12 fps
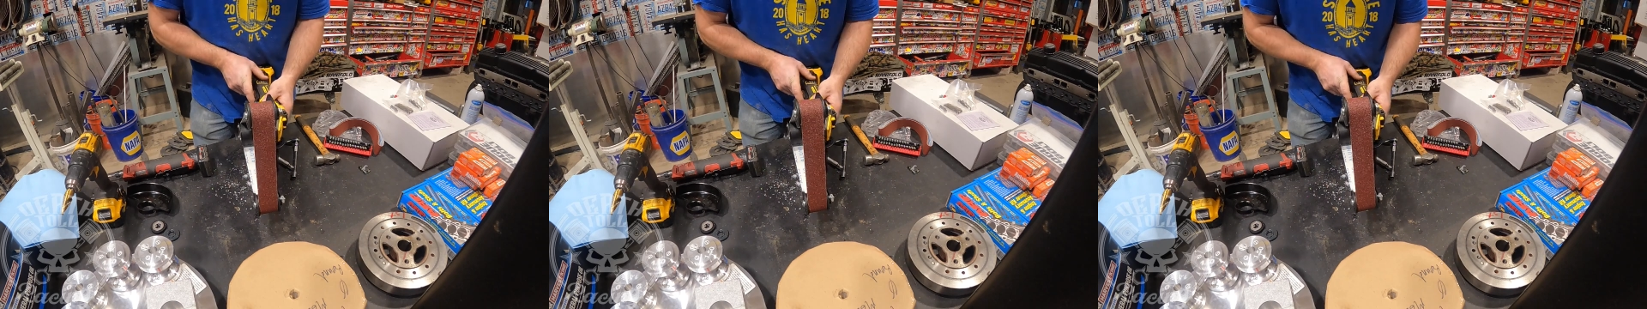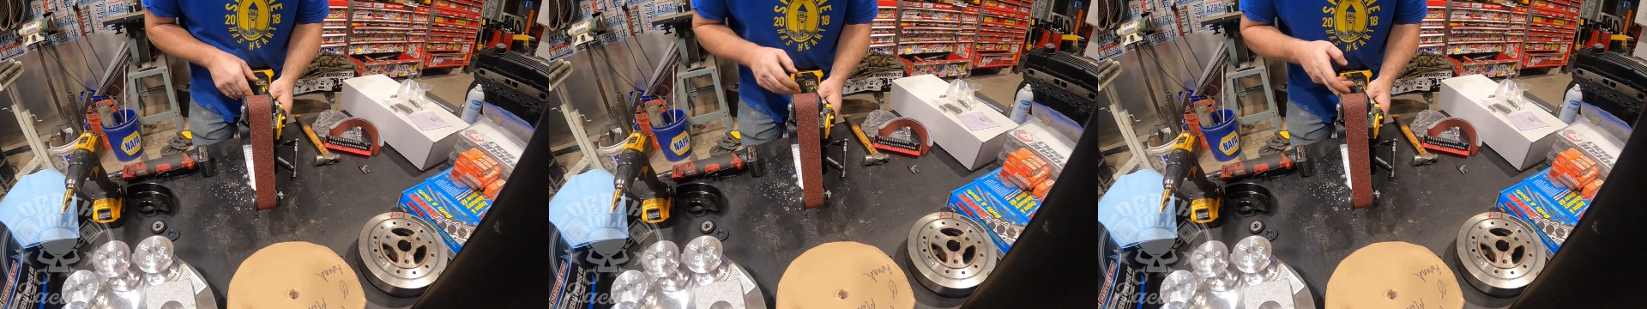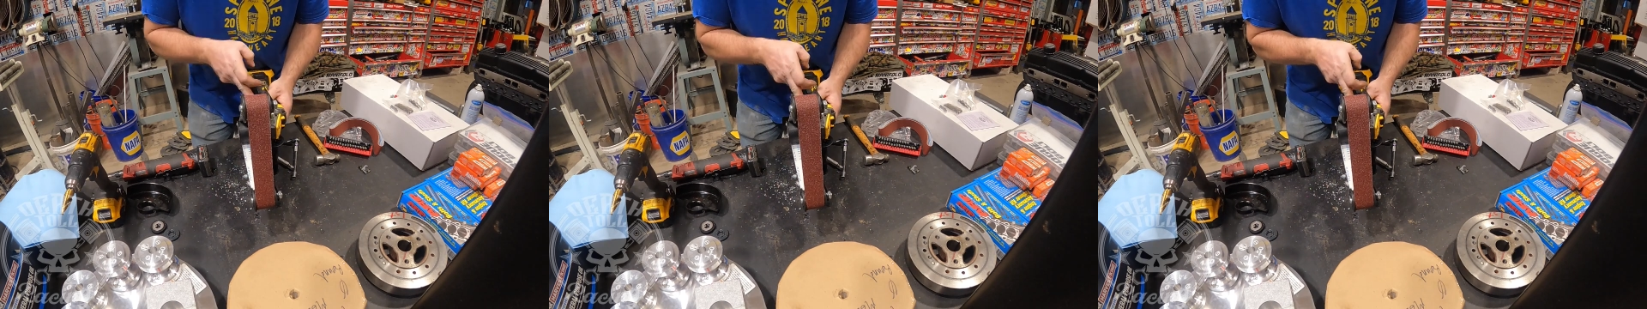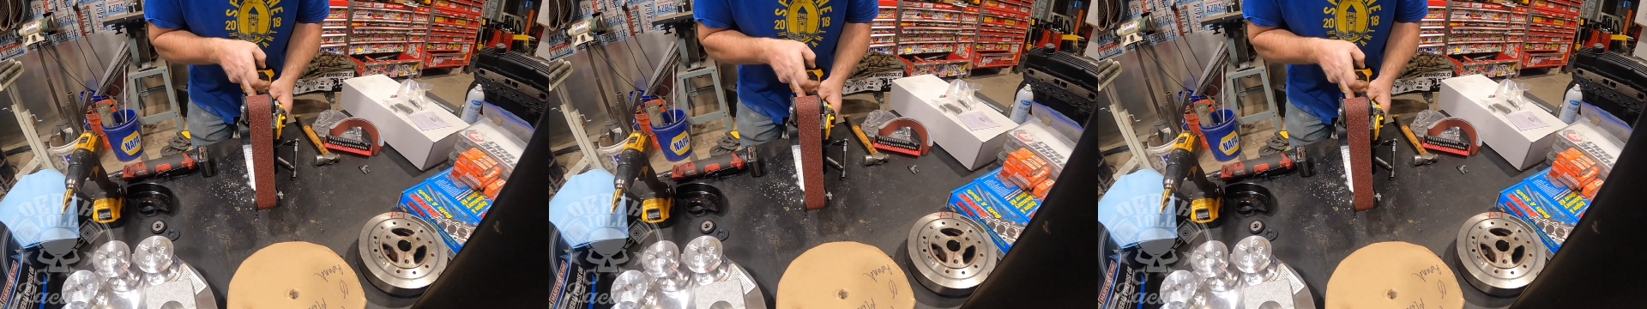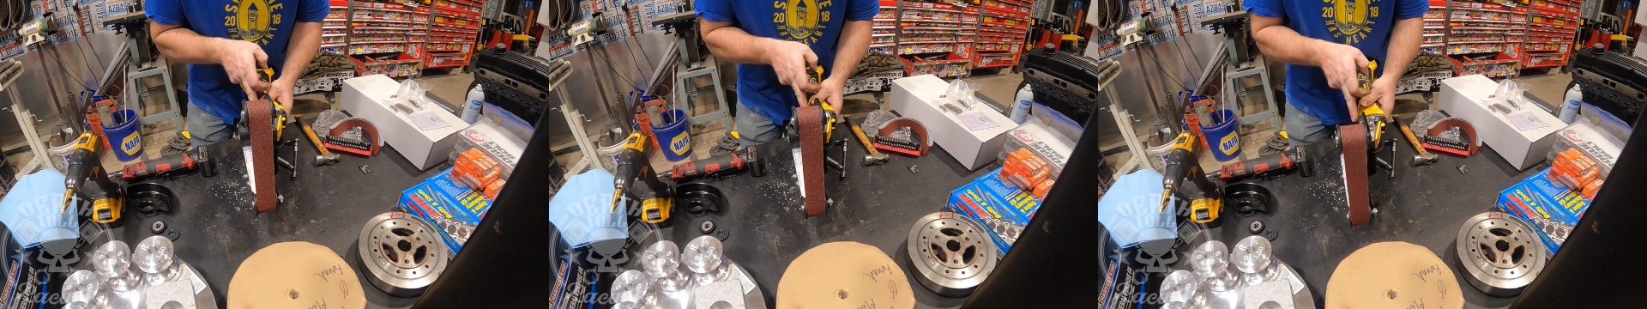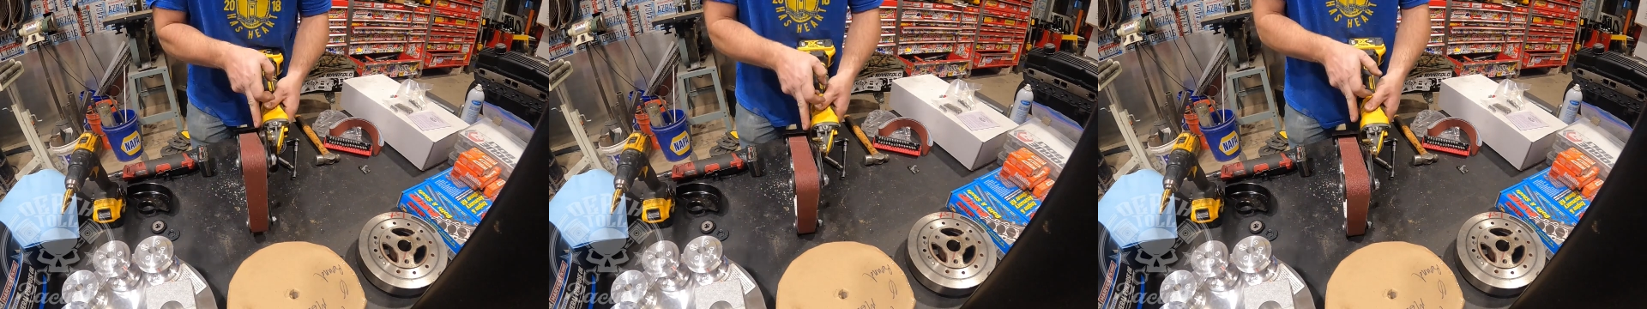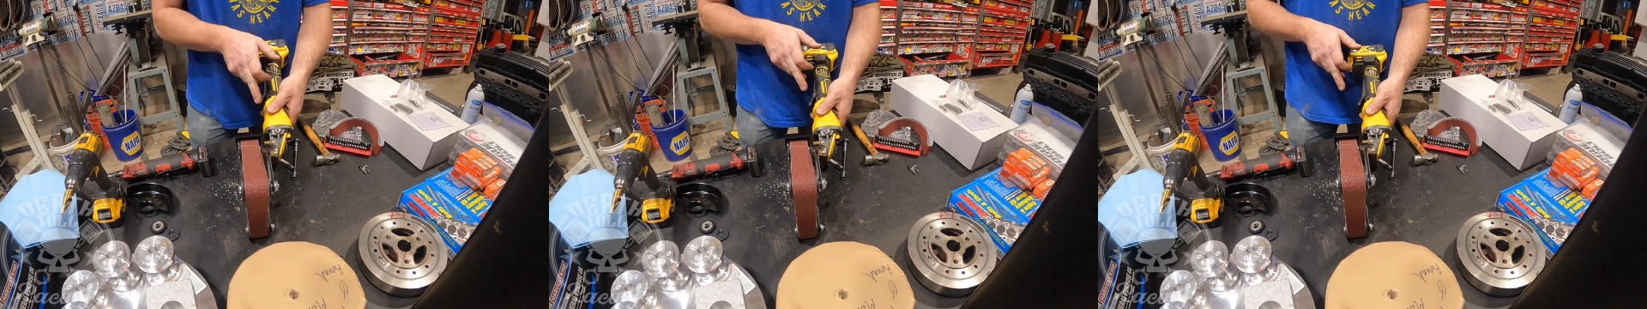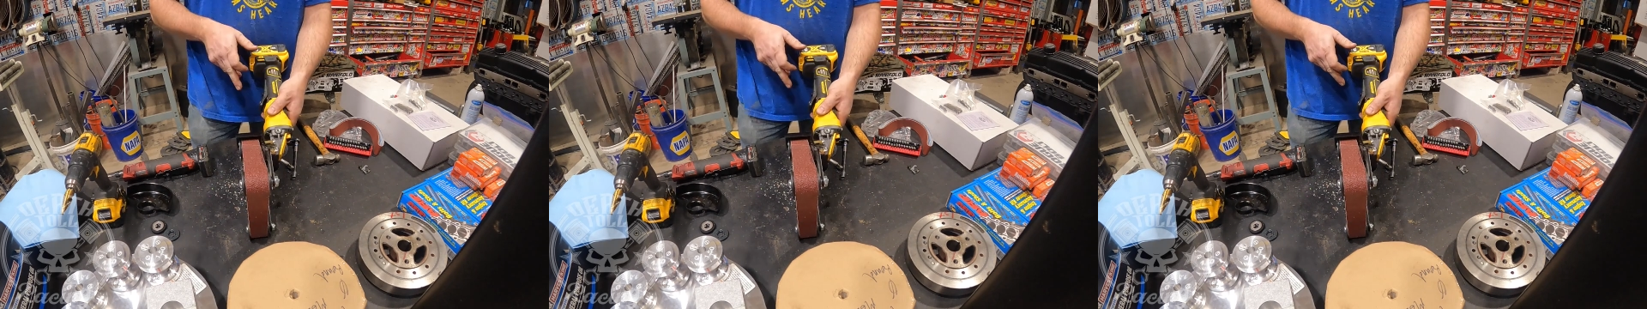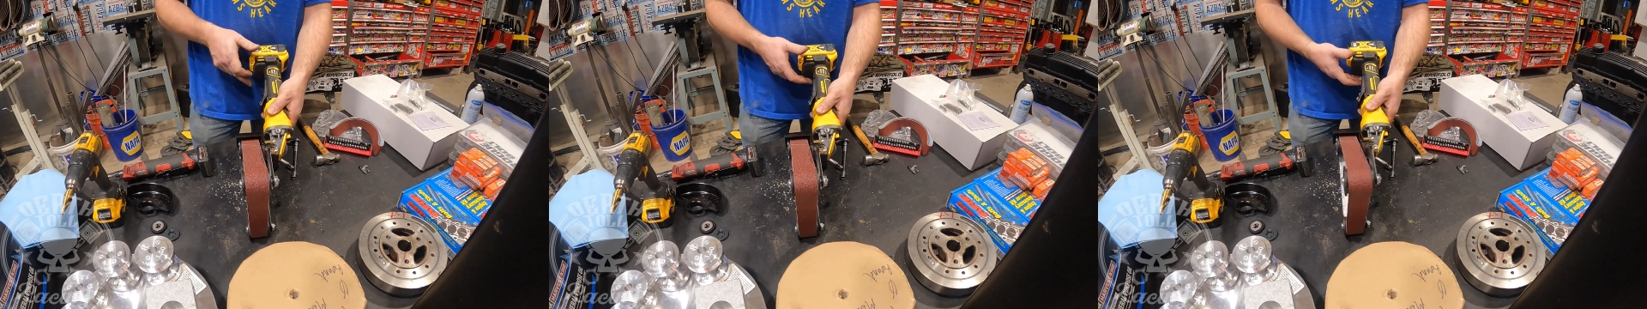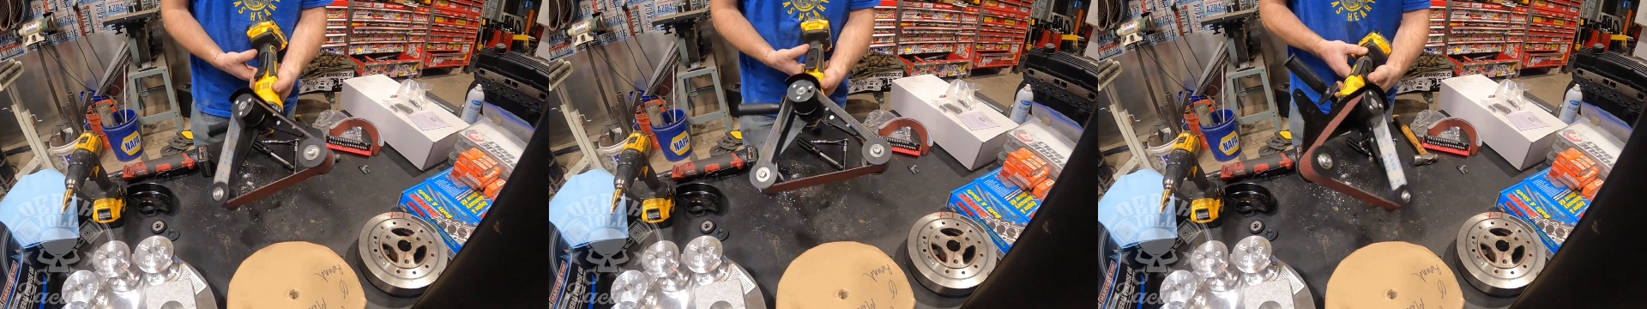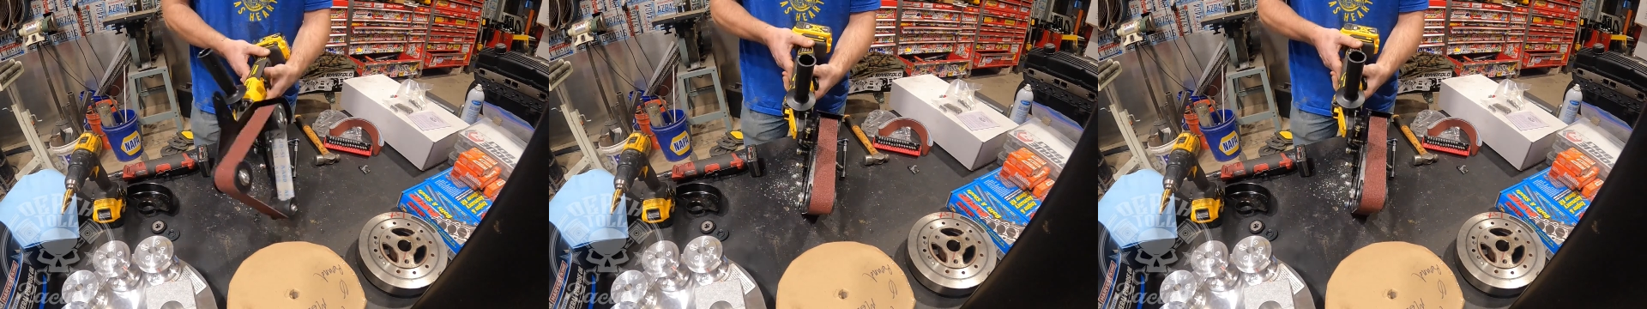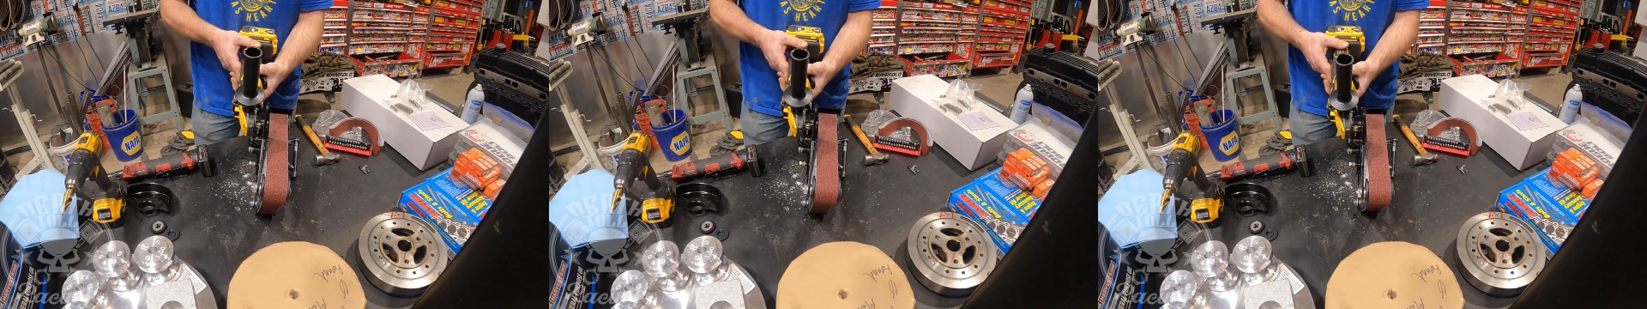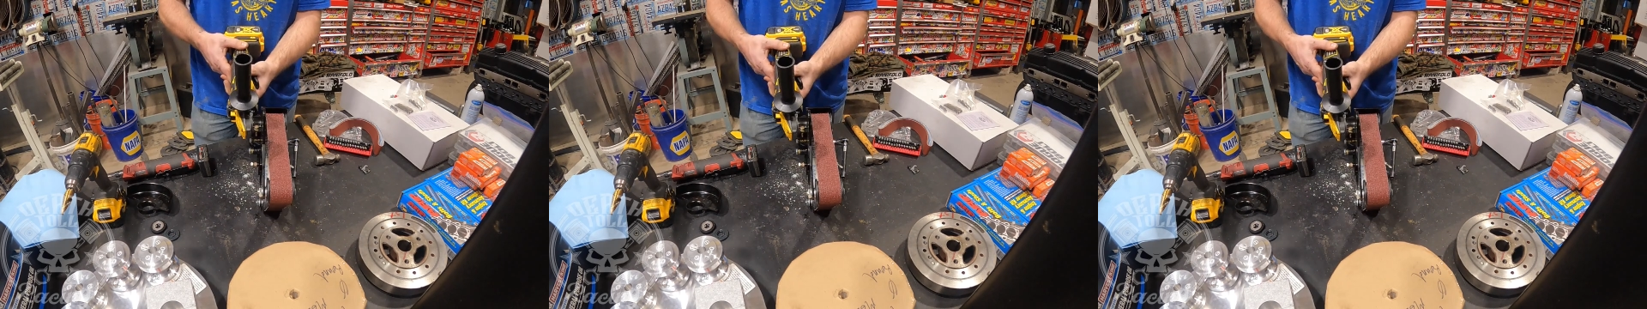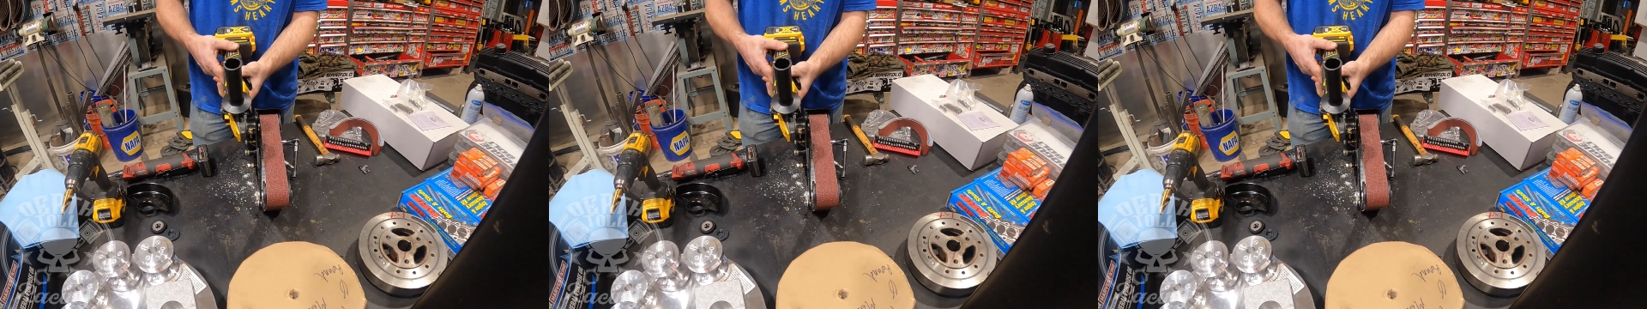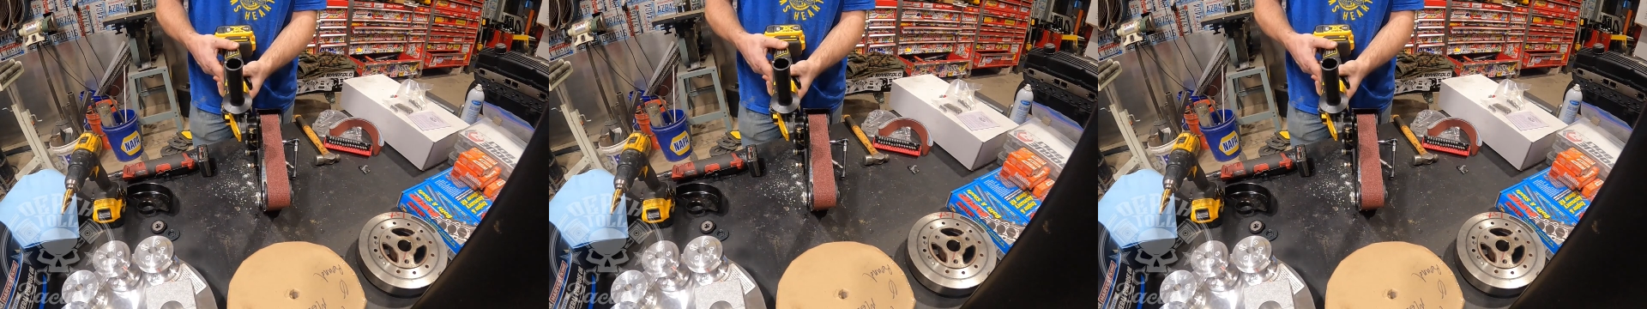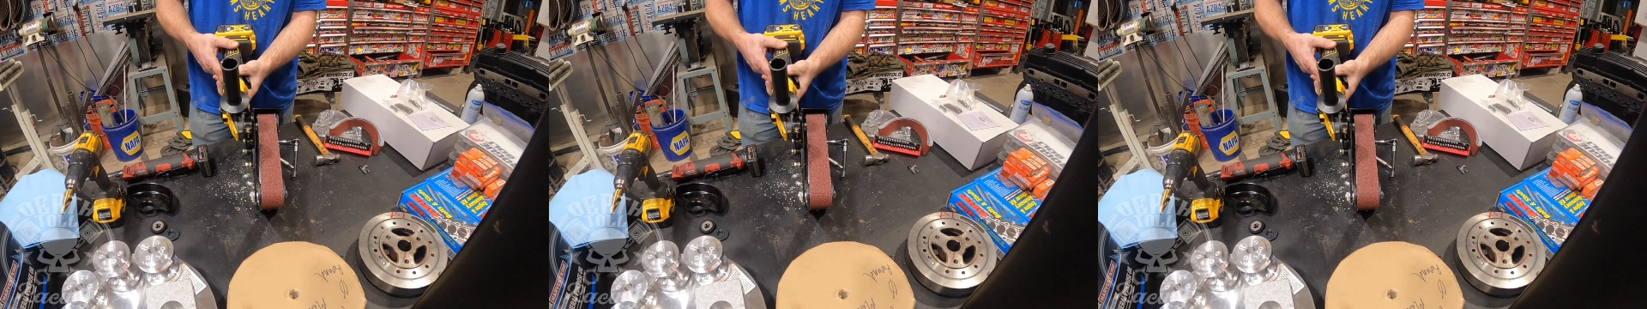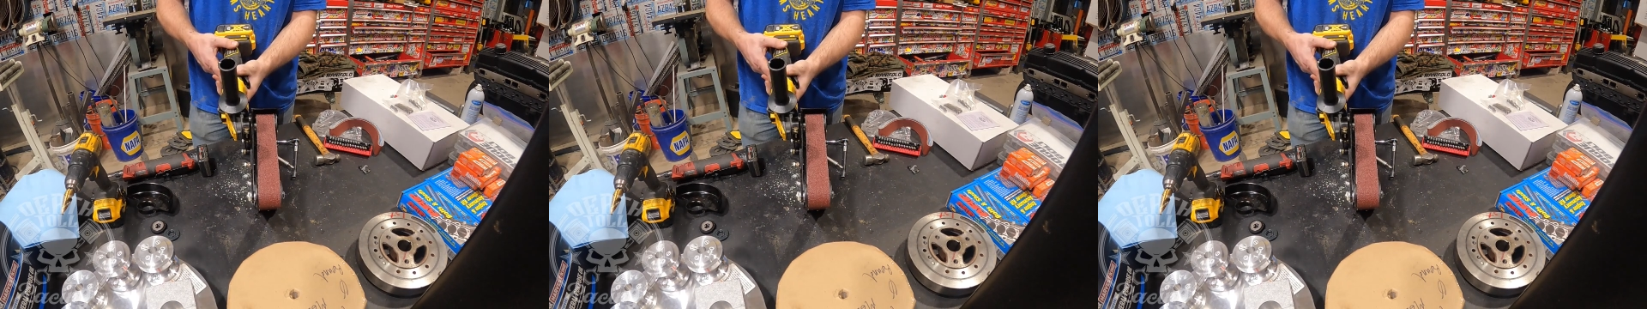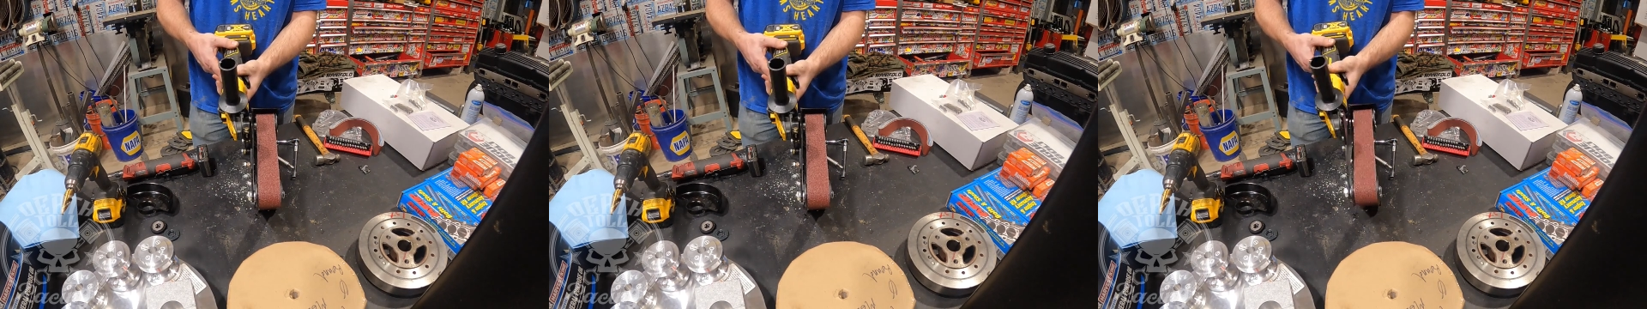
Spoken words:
(no speaker visible)